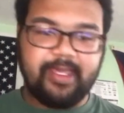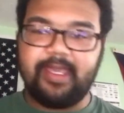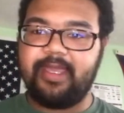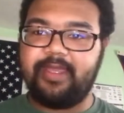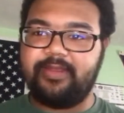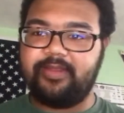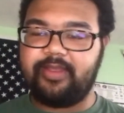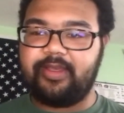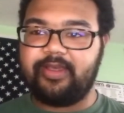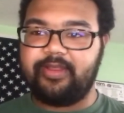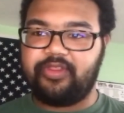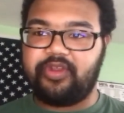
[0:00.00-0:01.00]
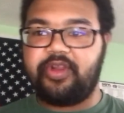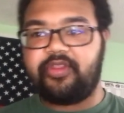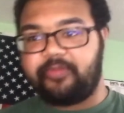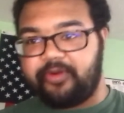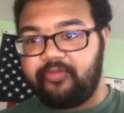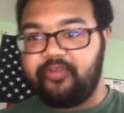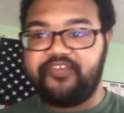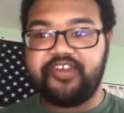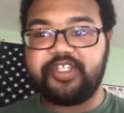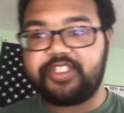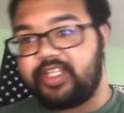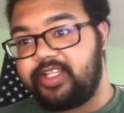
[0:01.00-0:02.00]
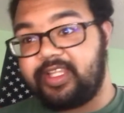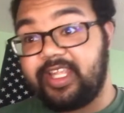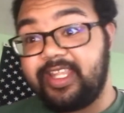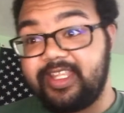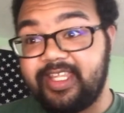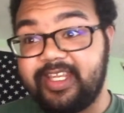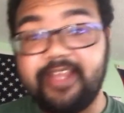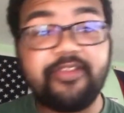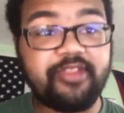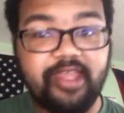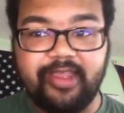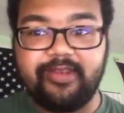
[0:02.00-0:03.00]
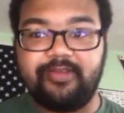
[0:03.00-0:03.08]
and, starting tomorrow, we'll finish the next 10.